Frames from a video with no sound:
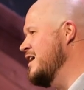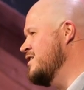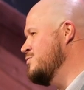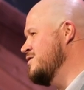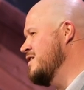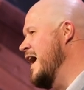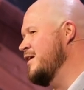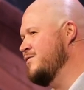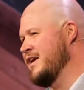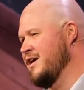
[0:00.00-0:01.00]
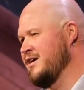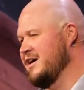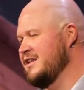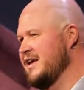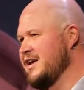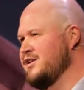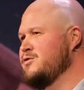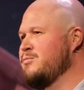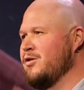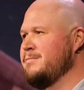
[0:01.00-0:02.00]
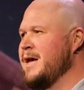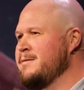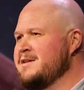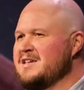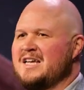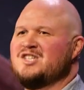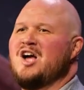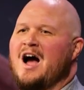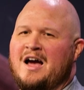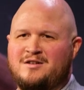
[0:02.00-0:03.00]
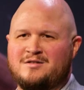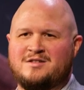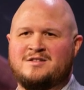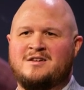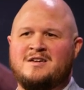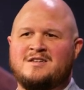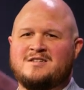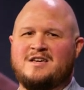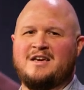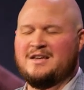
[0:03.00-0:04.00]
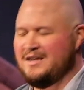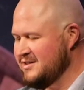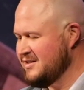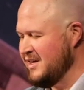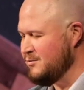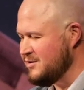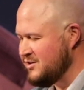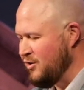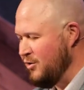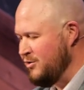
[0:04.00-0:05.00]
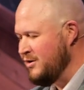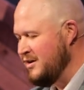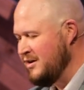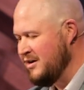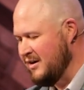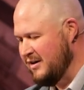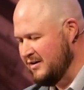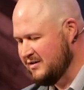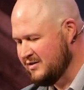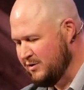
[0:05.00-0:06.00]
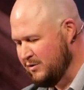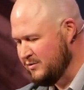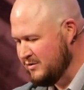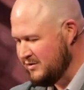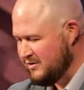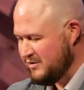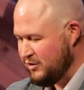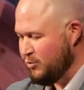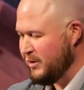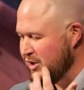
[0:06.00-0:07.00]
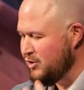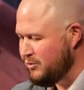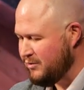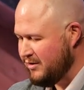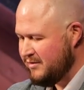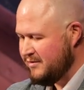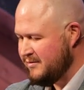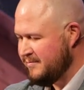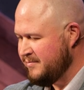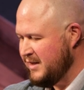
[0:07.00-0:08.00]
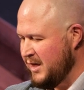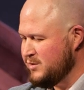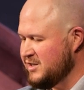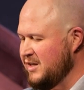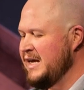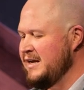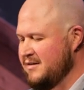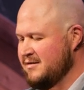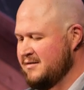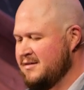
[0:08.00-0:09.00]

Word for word: says, was that of like a, like a newborn baby's, like a child's skin. His skin was so, uh, so, so renewed. He was clean.